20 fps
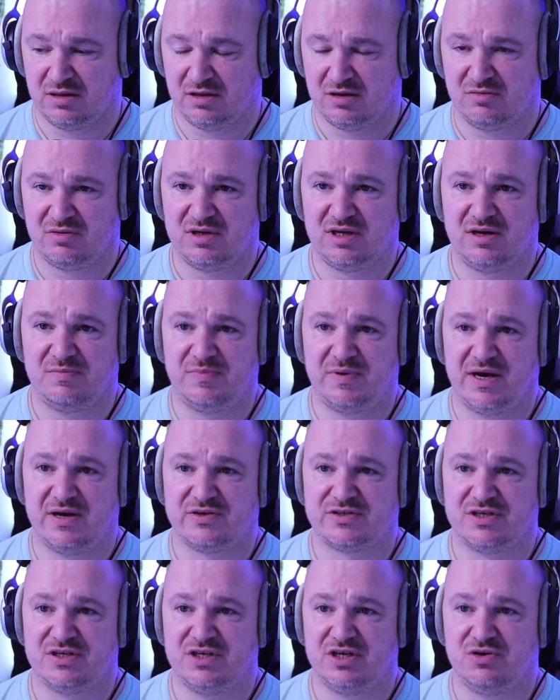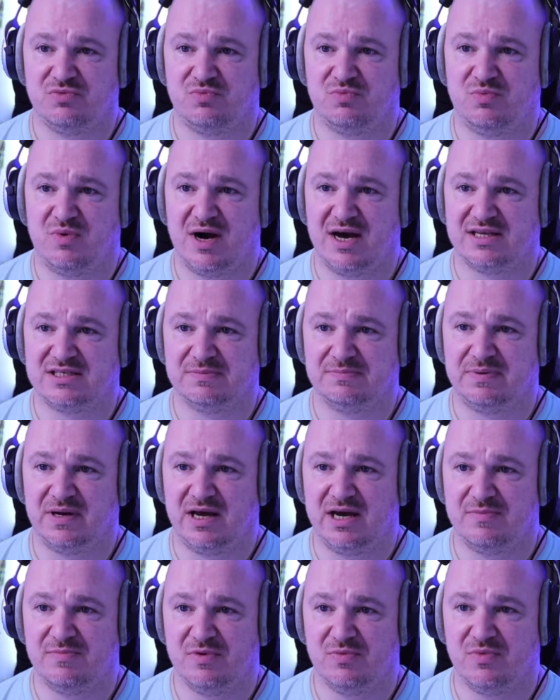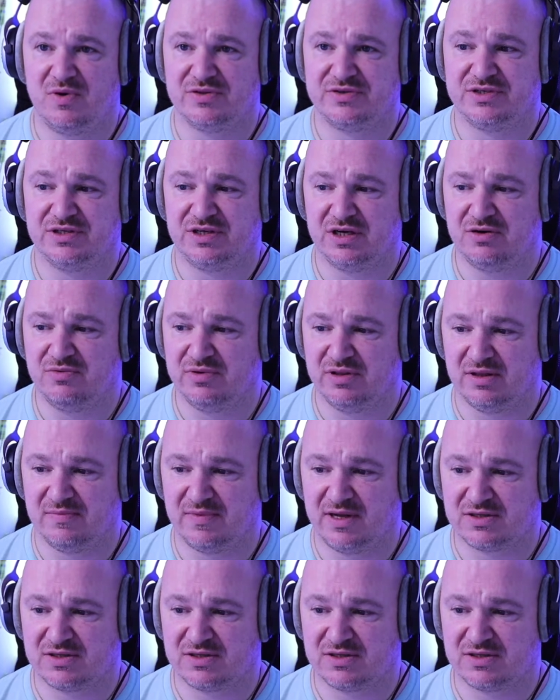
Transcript: Yeah, Bielsa knew where to play him and what to do with him.